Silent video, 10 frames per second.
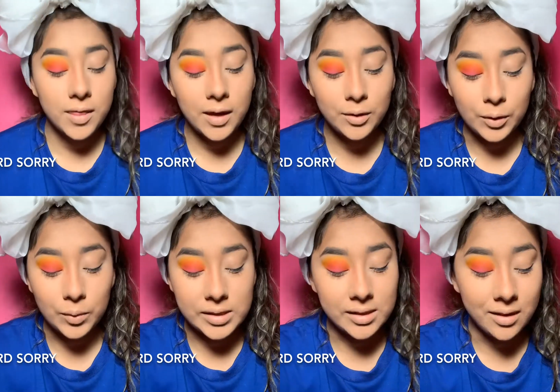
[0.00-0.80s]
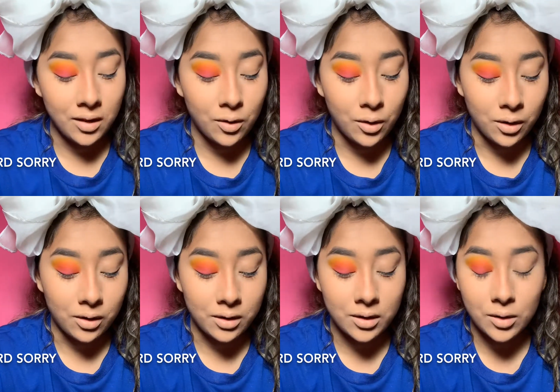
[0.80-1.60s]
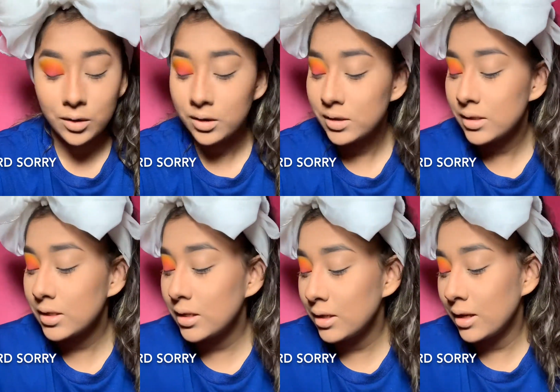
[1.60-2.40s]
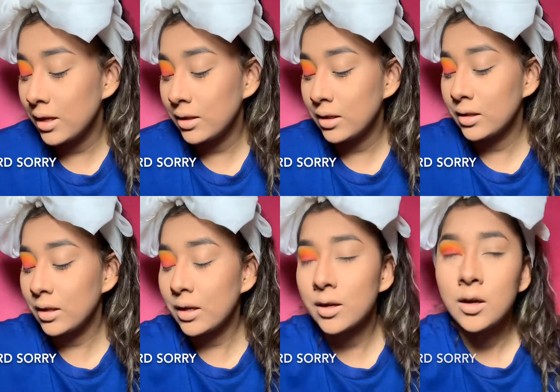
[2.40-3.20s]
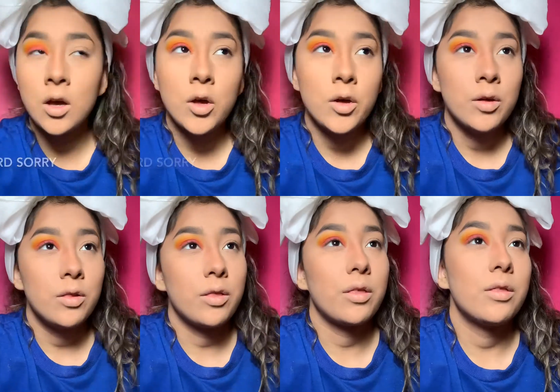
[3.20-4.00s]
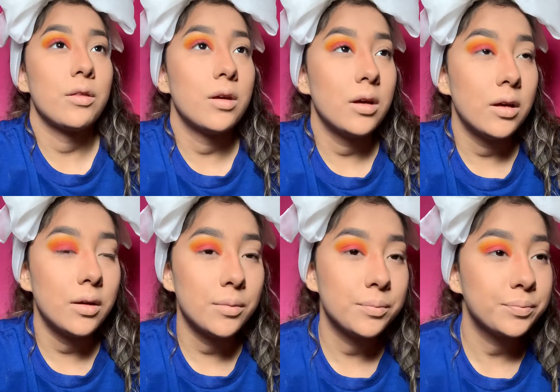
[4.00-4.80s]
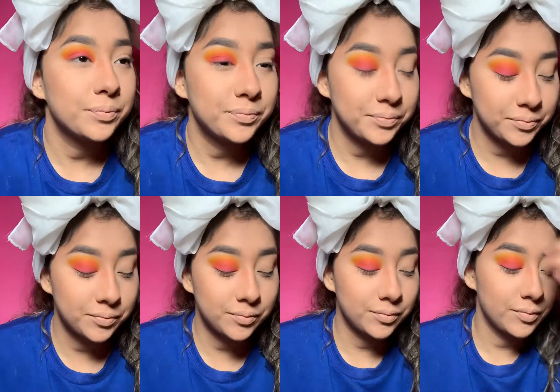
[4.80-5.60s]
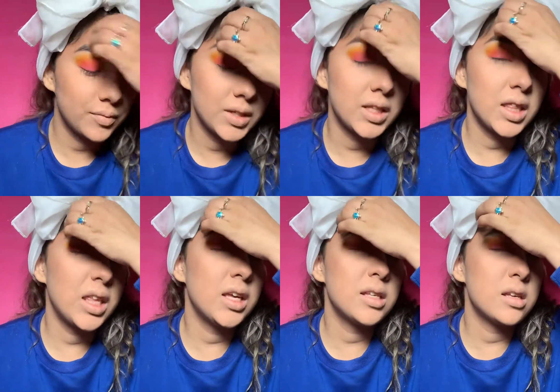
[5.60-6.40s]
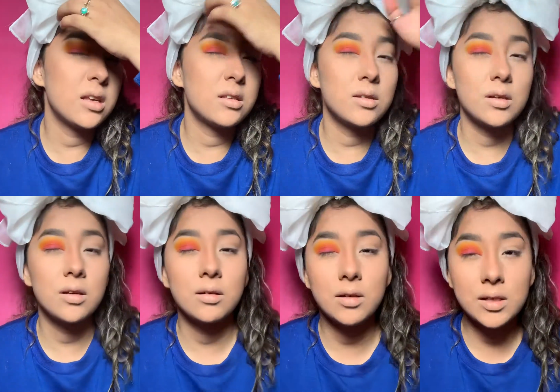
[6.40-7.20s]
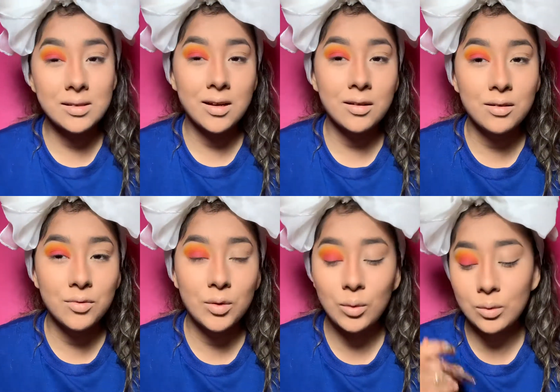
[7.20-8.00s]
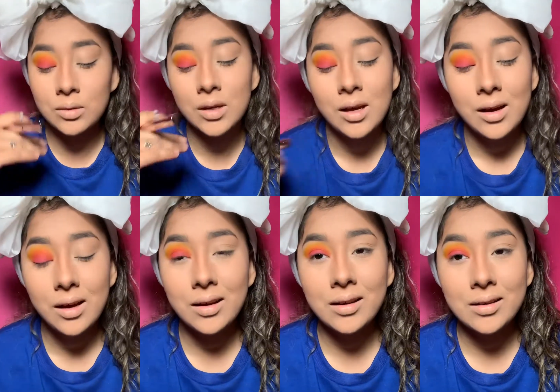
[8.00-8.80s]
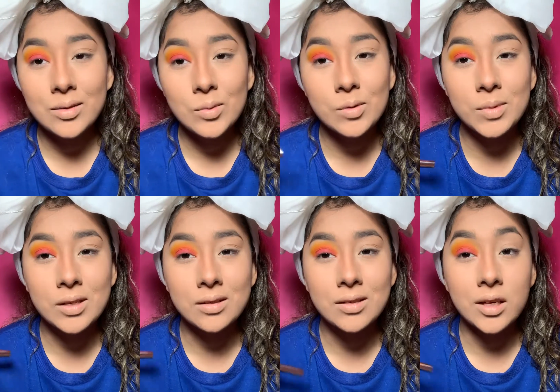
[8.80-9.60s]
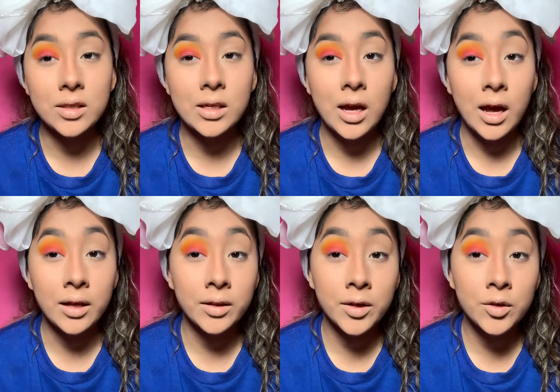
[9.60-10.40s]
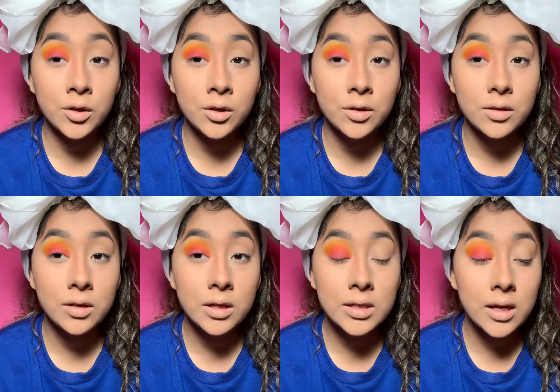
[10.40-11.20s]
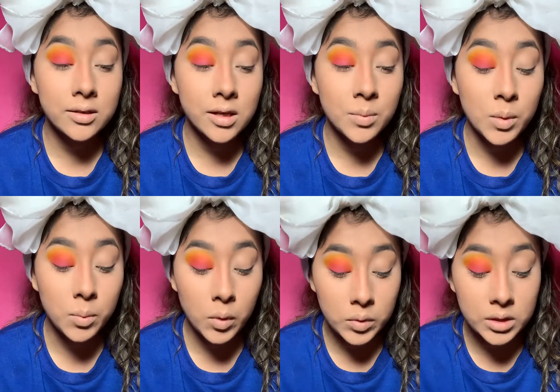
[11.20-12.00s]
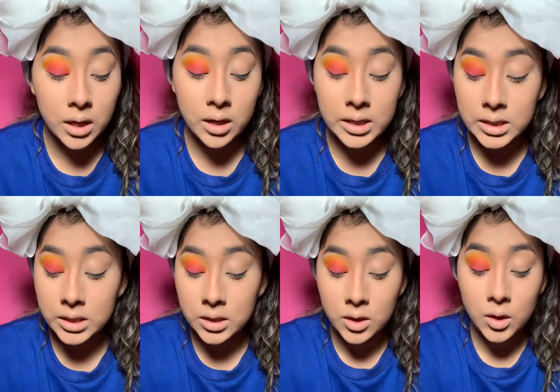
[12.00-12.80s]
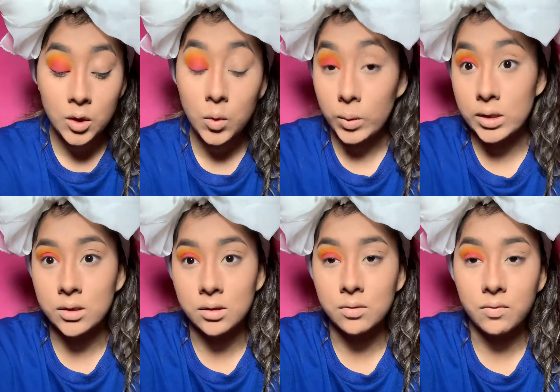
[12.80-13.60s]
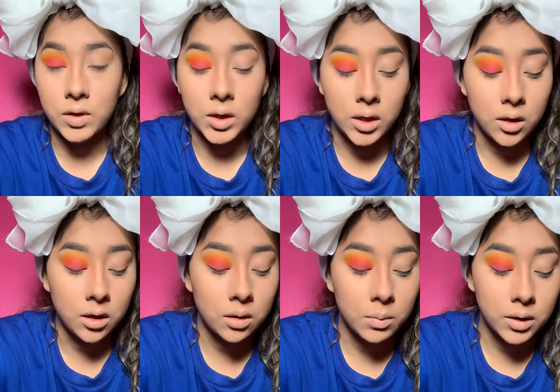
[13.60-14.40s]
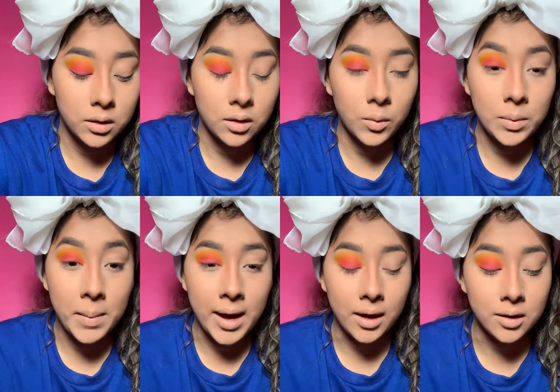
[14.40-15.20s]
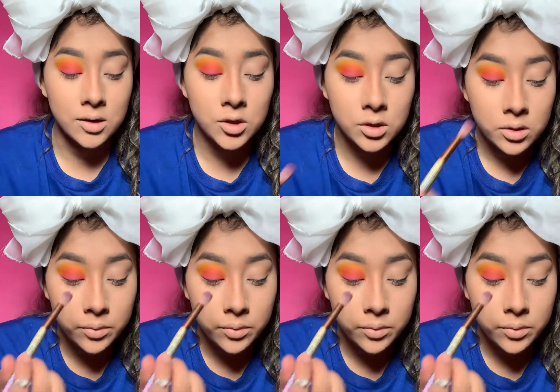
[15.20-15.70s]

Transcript: that book wasn't that hard, honestly. And then like, um, the thing is that is kind of difficult, I guess, would be to get the eyeliner the exact same on both sides. which is very hard, but you know, we manage.